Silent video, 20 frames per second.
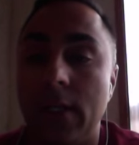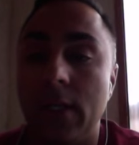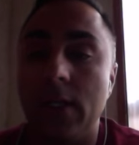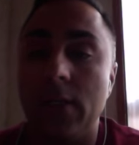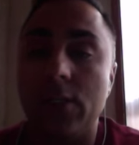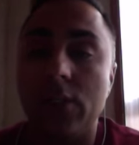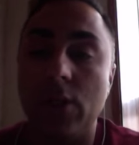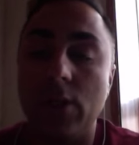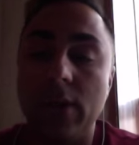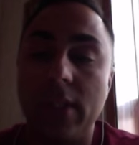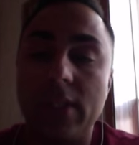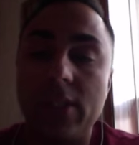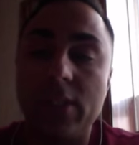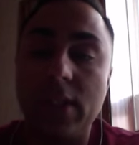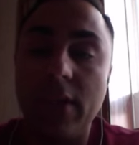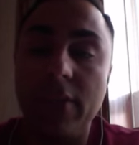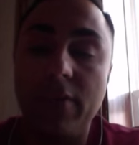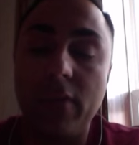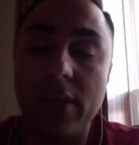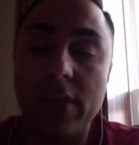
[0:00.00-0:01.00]
So let's
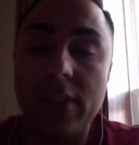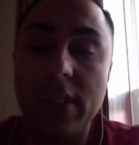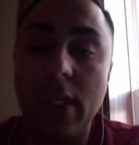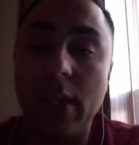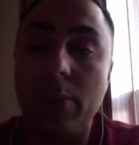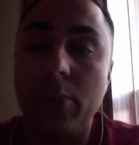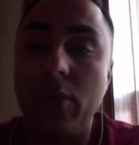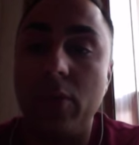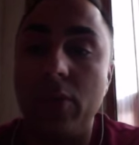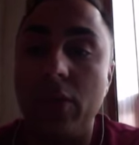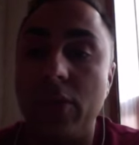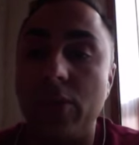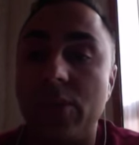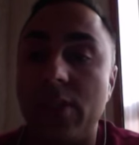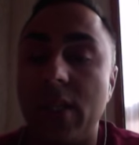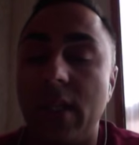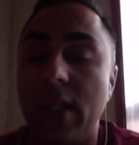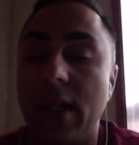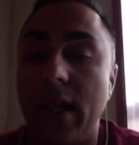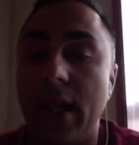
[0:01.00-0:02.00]
say, for example, you
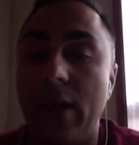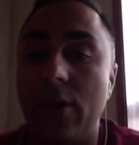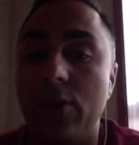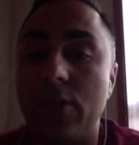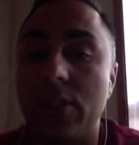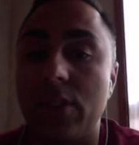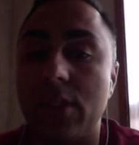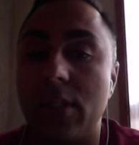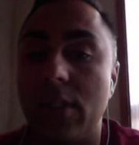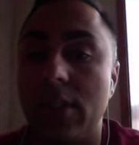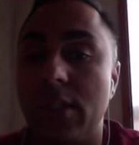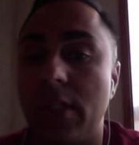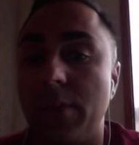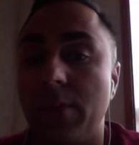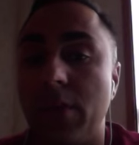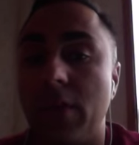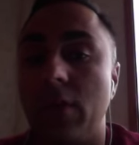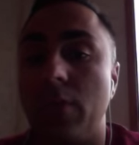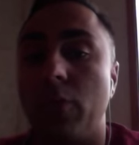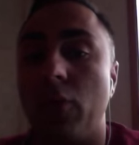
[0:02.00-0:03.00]
sell a house. The
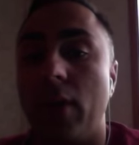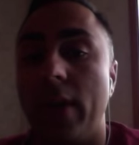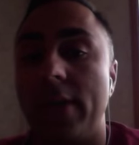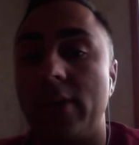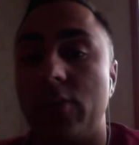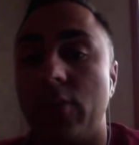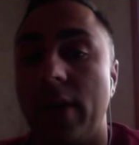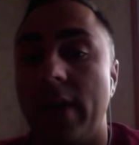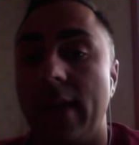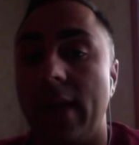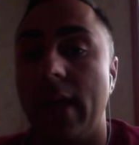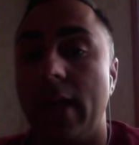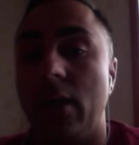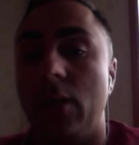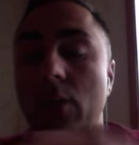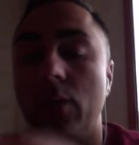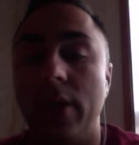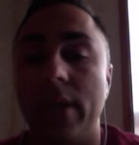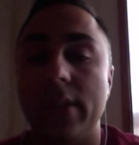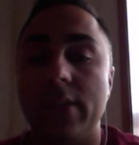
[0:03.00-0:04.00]
typical price right
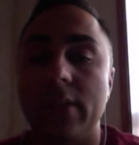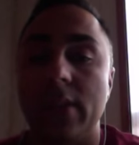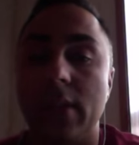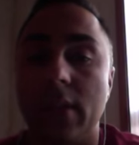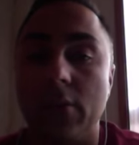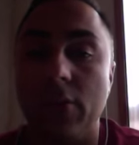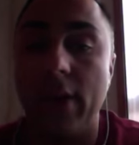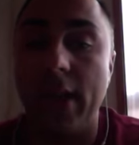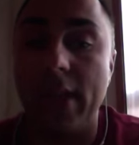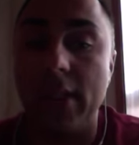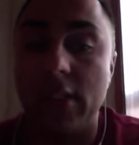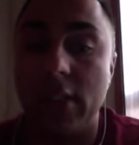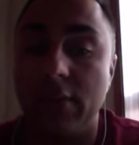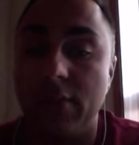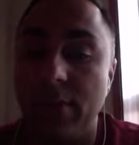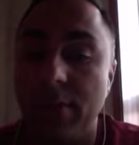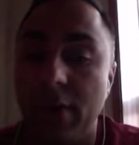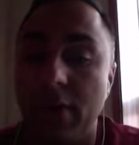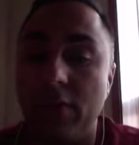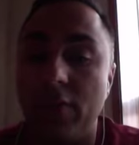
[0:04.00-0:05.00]
now is in the range of
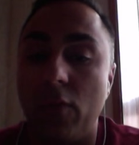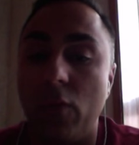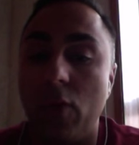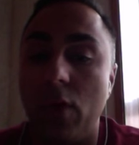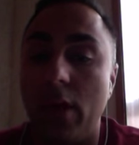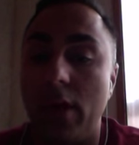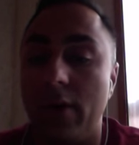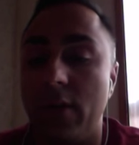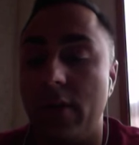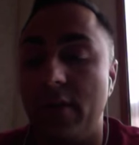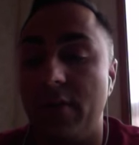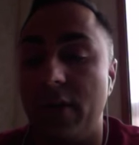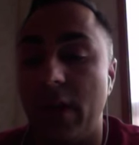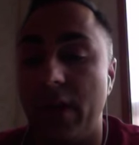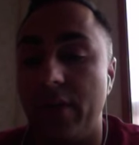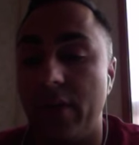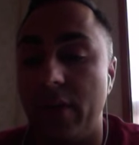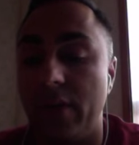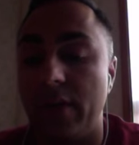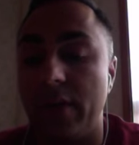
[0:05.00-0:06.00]
about $400,000 to
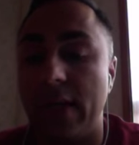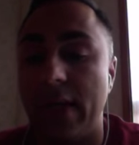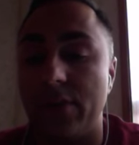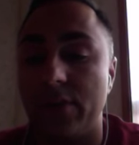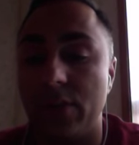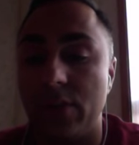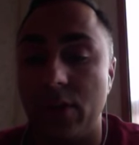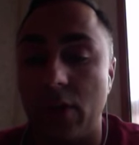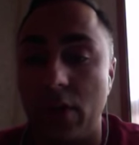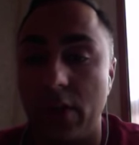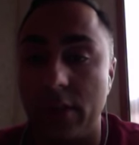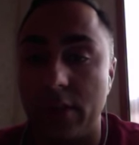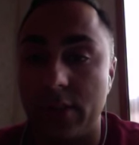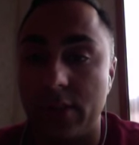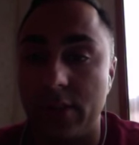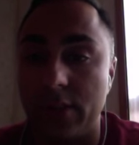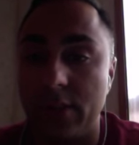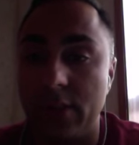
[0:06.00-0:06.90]
$500,000.